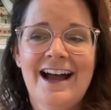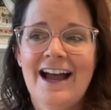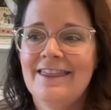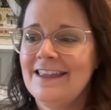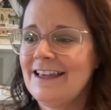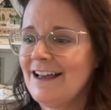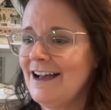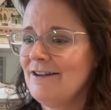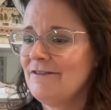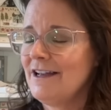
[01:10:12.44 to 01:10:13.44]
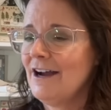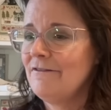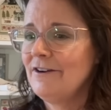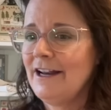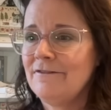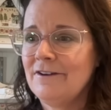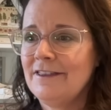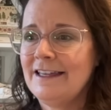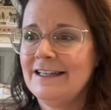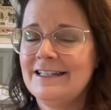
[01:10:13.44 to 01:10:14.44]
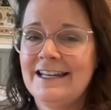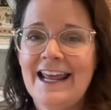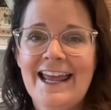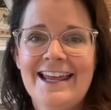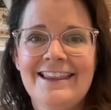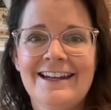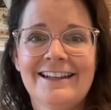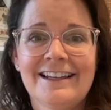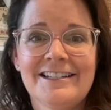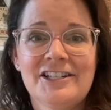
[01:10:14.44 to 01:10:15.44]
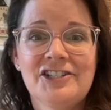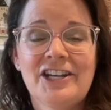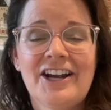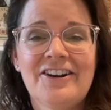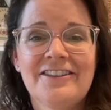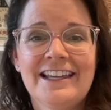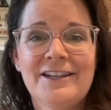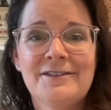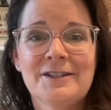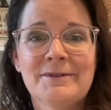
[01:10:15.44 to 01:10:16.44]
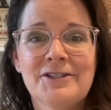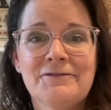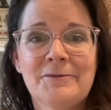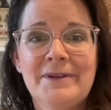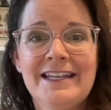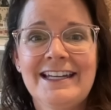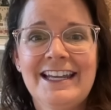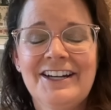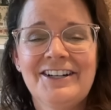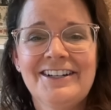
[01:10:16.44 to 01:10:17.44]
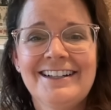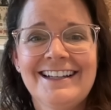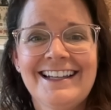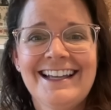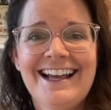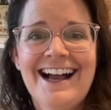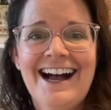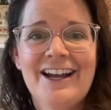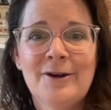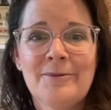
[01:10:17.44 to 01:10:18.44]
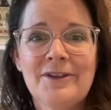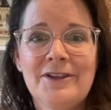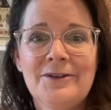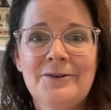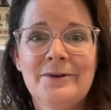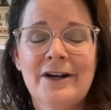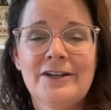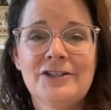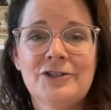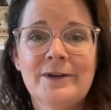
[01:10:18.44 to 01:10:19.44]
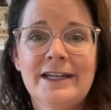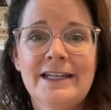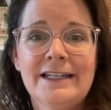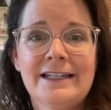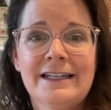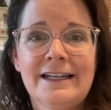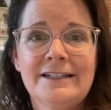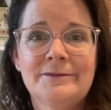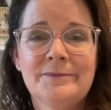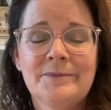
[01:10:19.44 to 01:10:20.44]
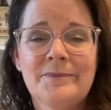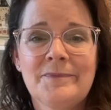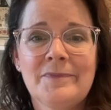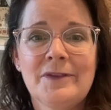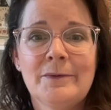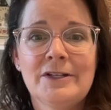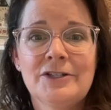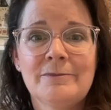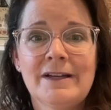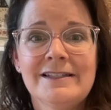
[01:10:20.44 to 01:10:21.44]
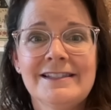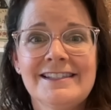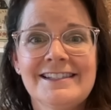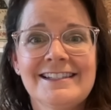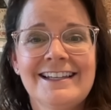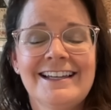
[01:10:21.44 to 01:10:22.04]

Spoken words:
I think I've covered everything today that I'd like to share. Thank you so much for being here. I hope that you are enjoying the winter months.